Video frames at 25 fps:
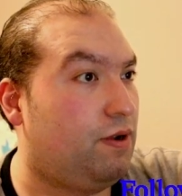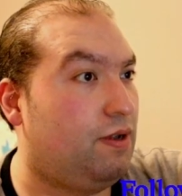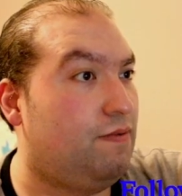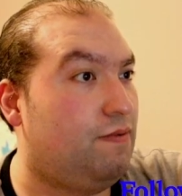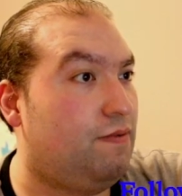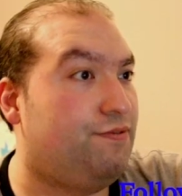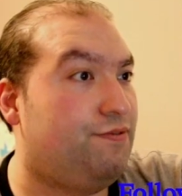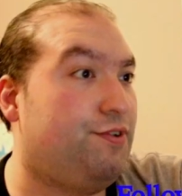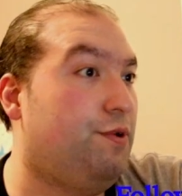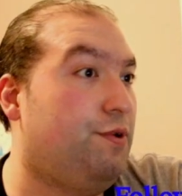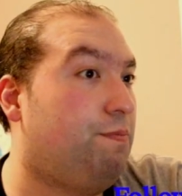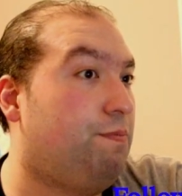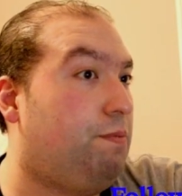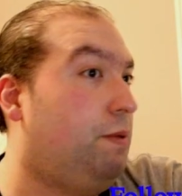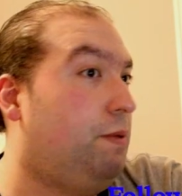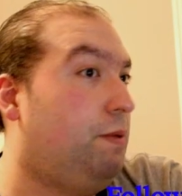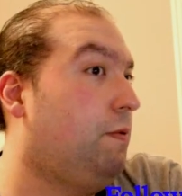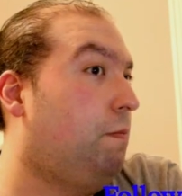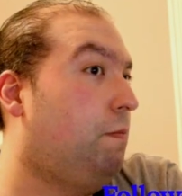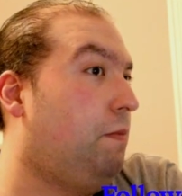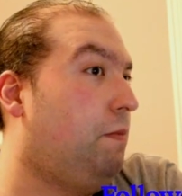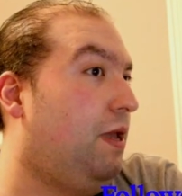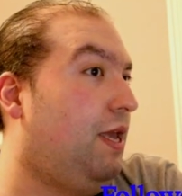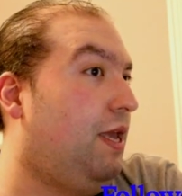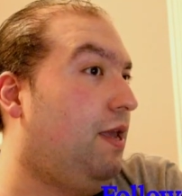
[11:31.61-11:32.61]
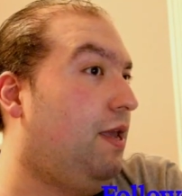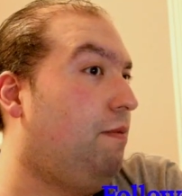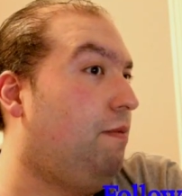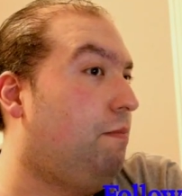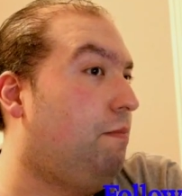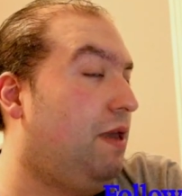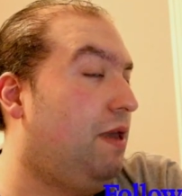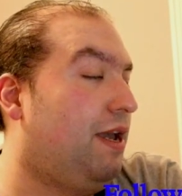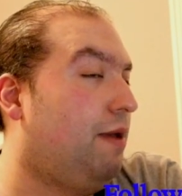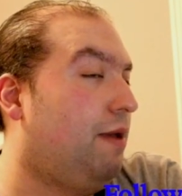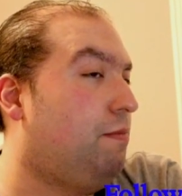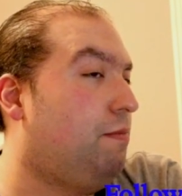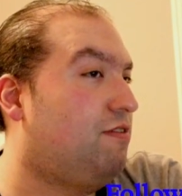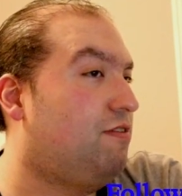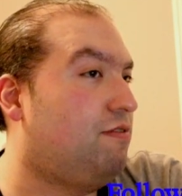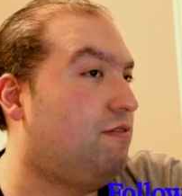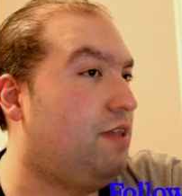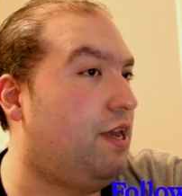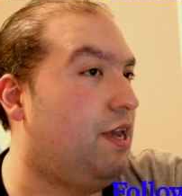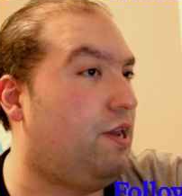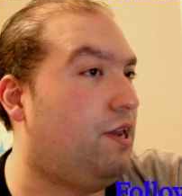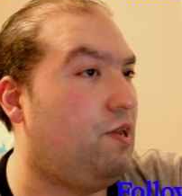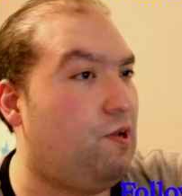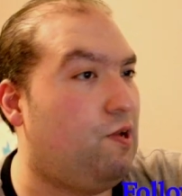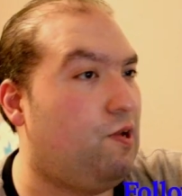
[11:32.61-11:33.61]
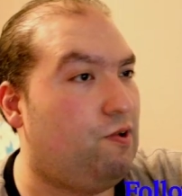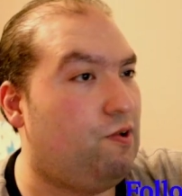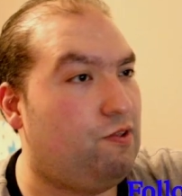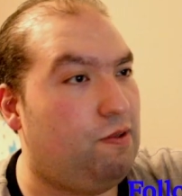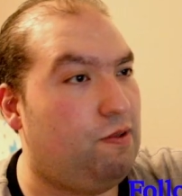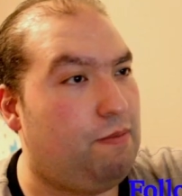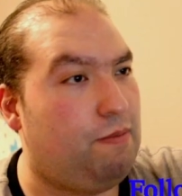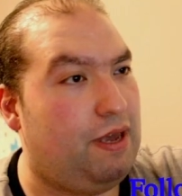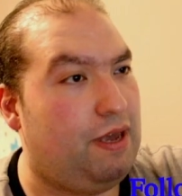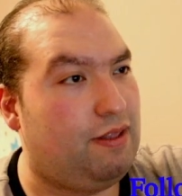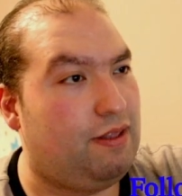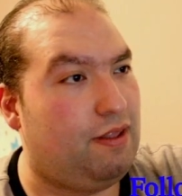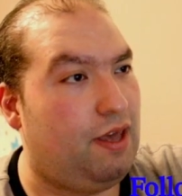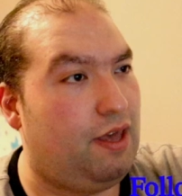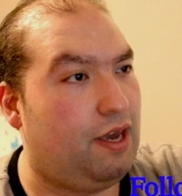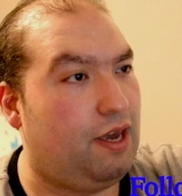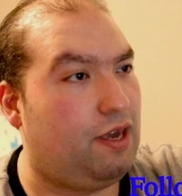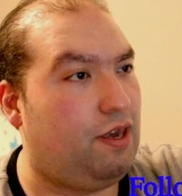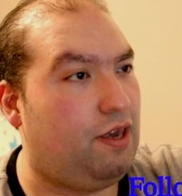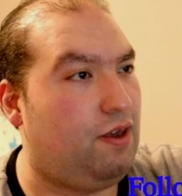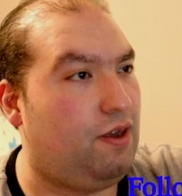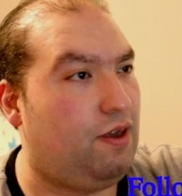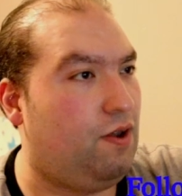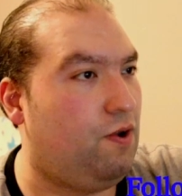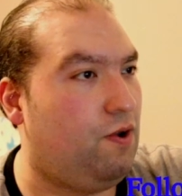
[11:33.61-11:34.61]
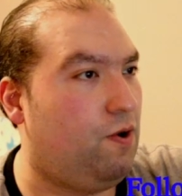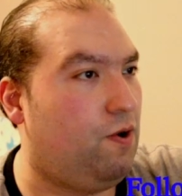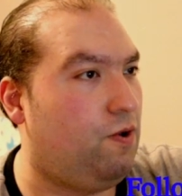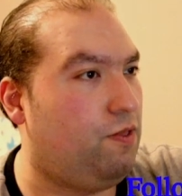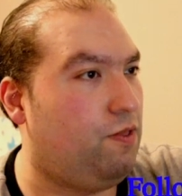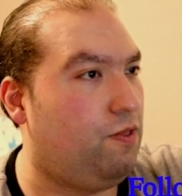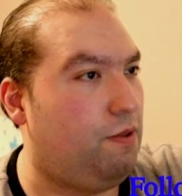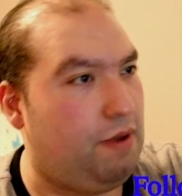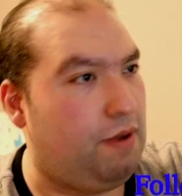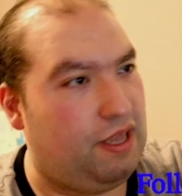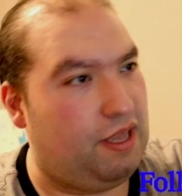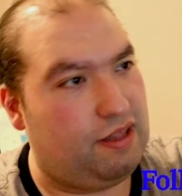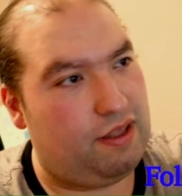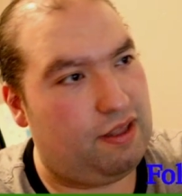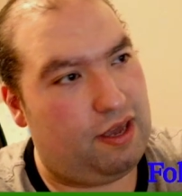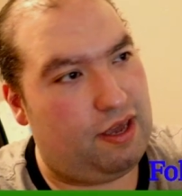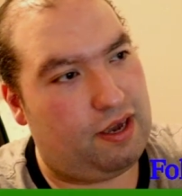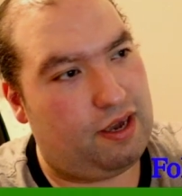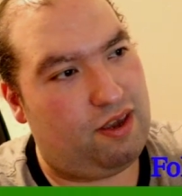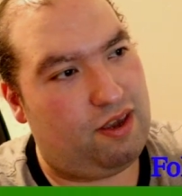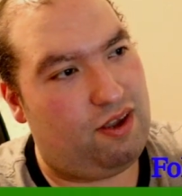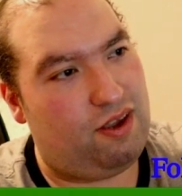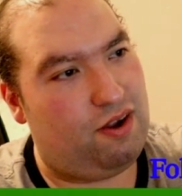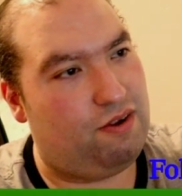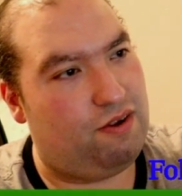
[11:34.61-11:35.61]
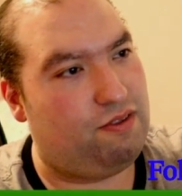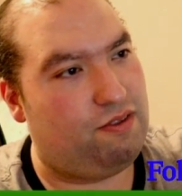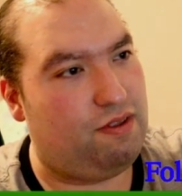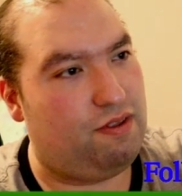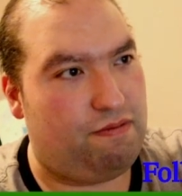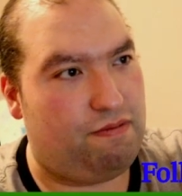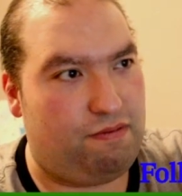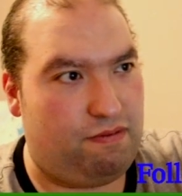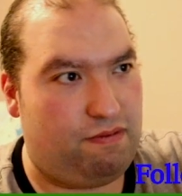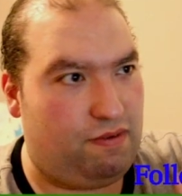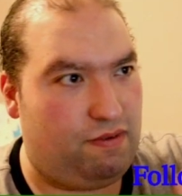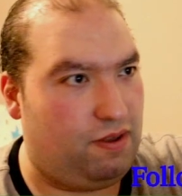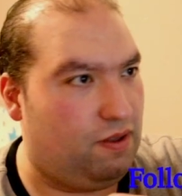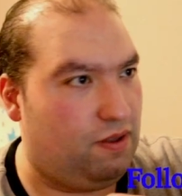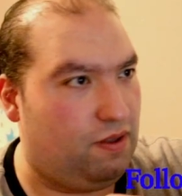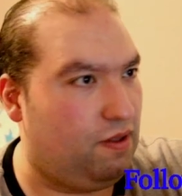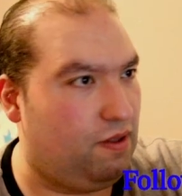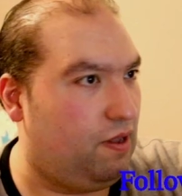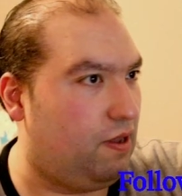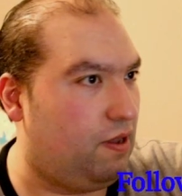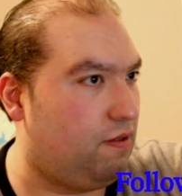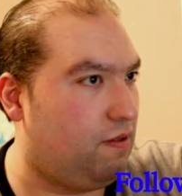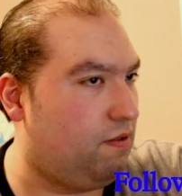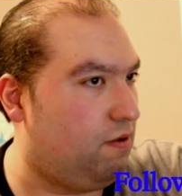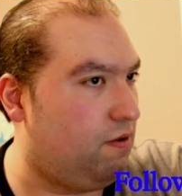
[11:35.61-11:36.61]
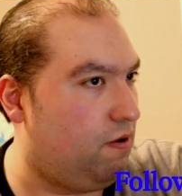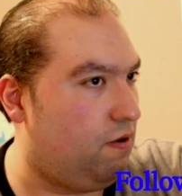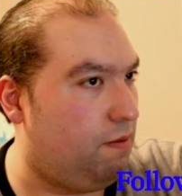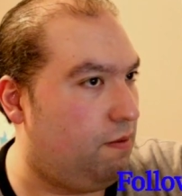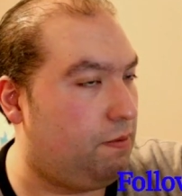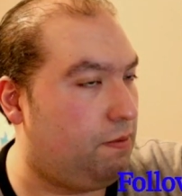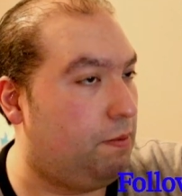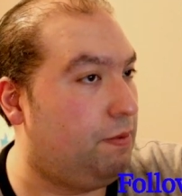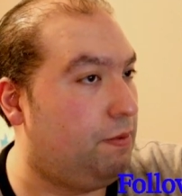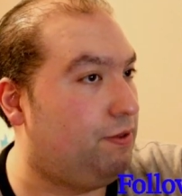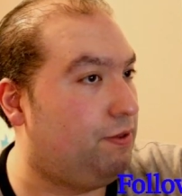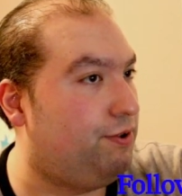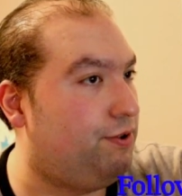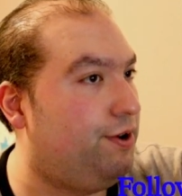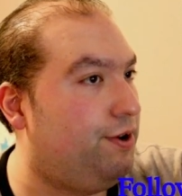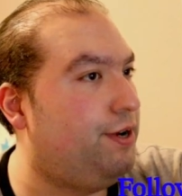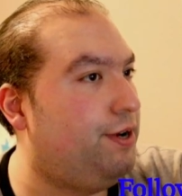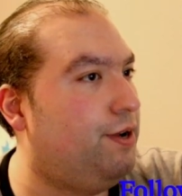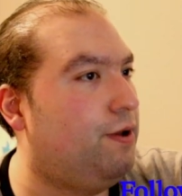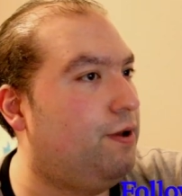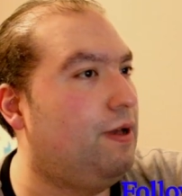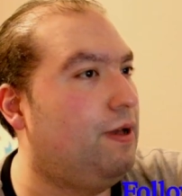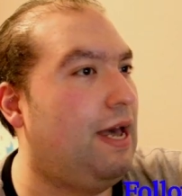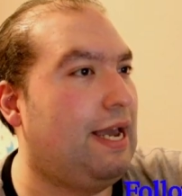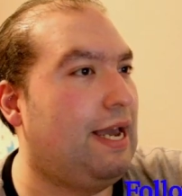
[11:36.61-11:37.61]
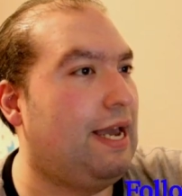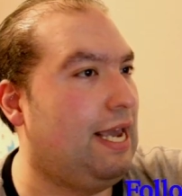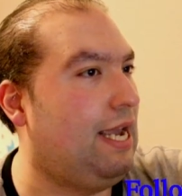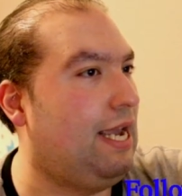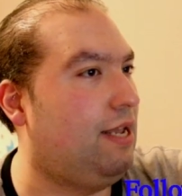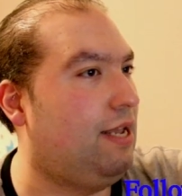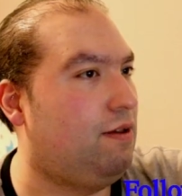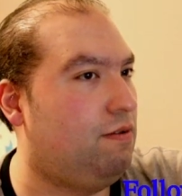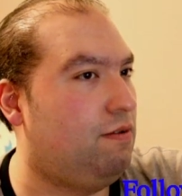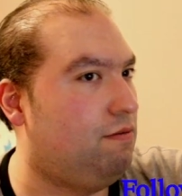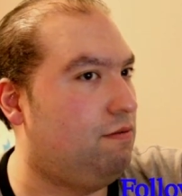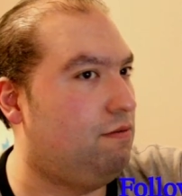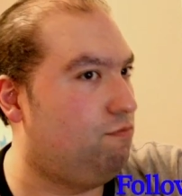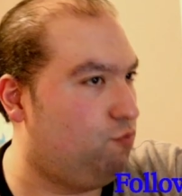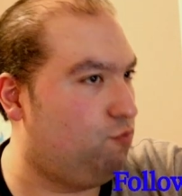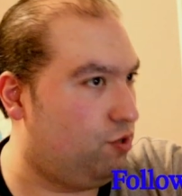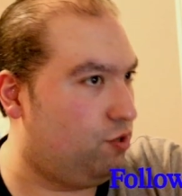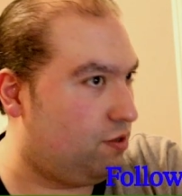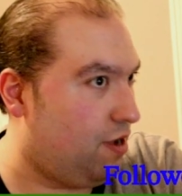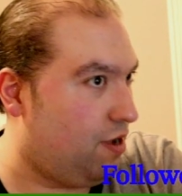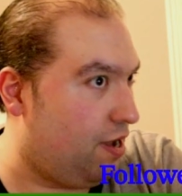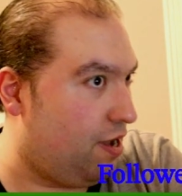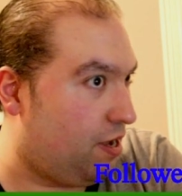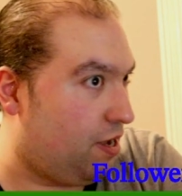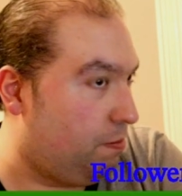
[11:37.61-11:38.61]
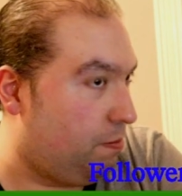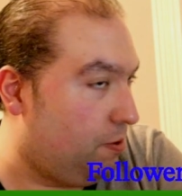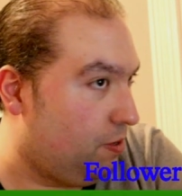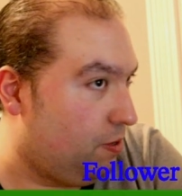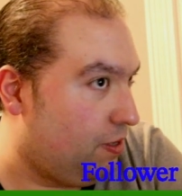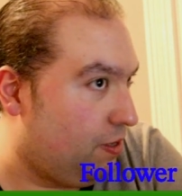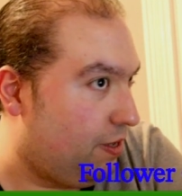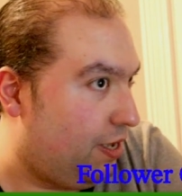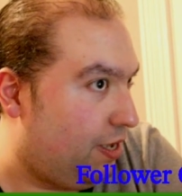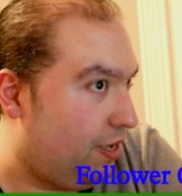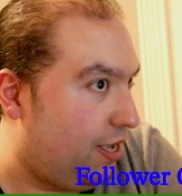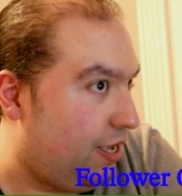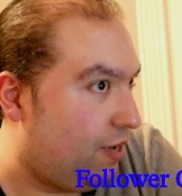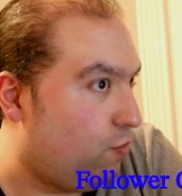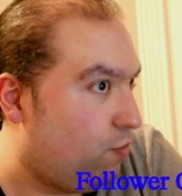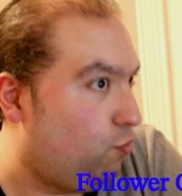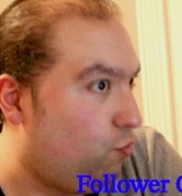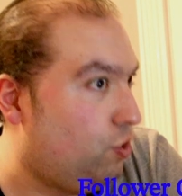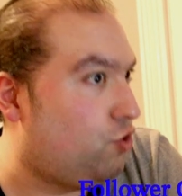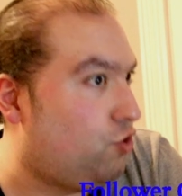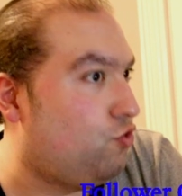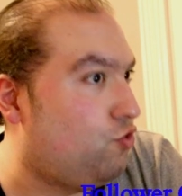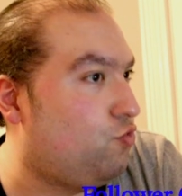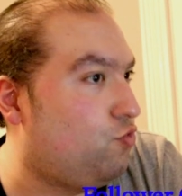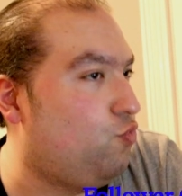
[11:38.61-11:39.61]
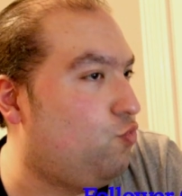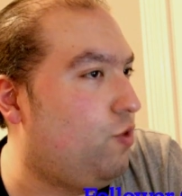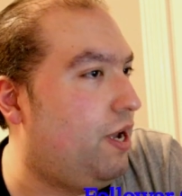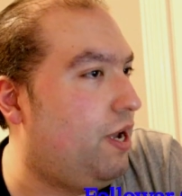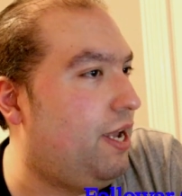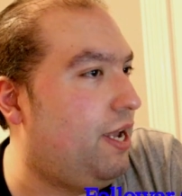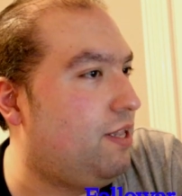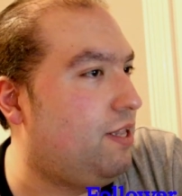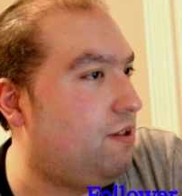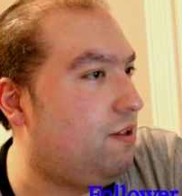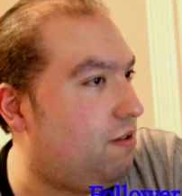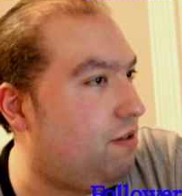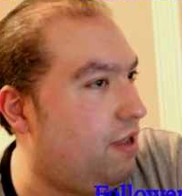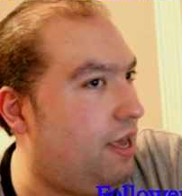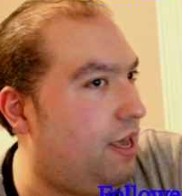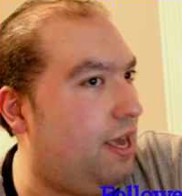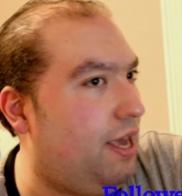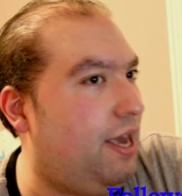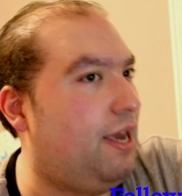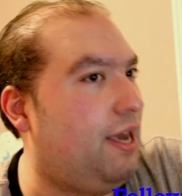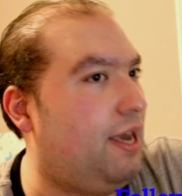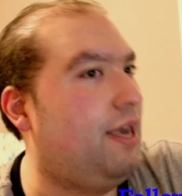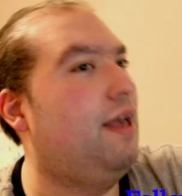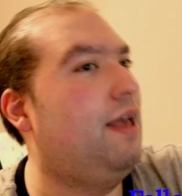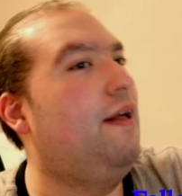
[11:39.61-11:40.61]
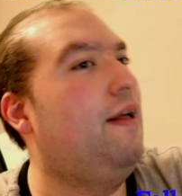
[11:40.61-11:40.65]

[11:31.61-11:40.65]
So people may make a mistake here. They may take here, they may take here. They feel like they're up on material. Again, we talk about like which way to take.